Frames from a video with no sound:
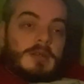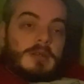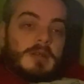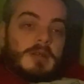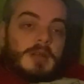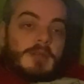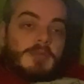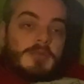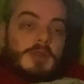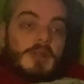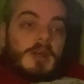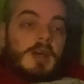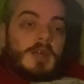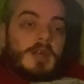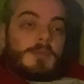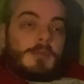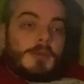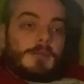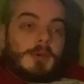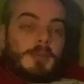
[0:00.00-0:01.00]
I rely
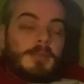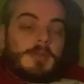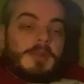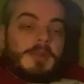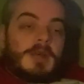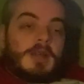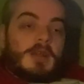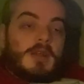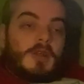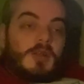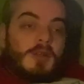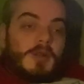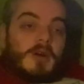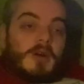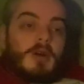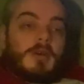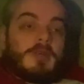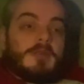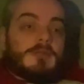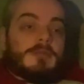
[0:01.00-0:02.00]
on my mum and dad a lot
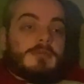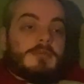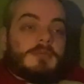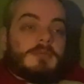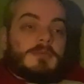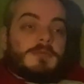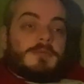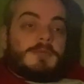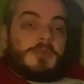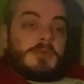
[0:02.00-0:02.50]
for